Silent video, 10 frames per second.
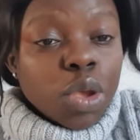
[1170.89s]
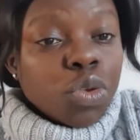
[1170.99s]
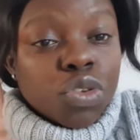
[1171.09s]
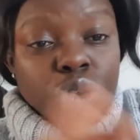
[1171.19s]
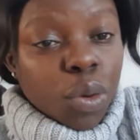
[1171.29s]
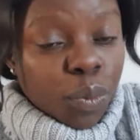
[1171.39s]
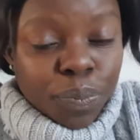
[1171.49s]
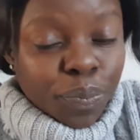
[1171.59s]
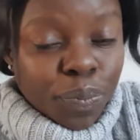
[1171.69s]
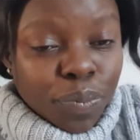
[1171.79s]
So,
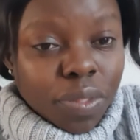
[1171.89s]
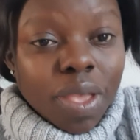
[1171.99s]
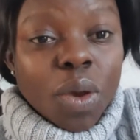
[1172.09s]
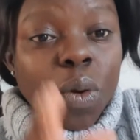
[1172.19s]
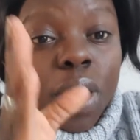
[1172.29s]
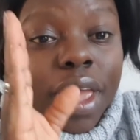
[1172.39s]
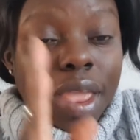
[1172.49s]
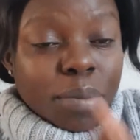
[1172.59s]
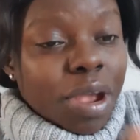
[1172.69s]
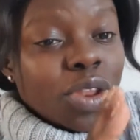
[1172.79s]

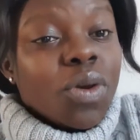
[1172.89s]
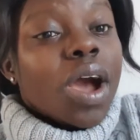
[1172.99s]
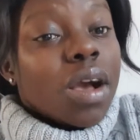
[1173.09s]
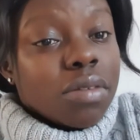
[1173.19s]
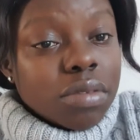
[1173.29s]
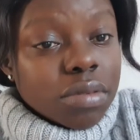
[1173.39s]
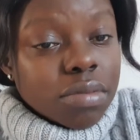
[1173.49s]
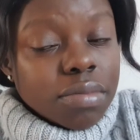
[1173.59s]
in my new house,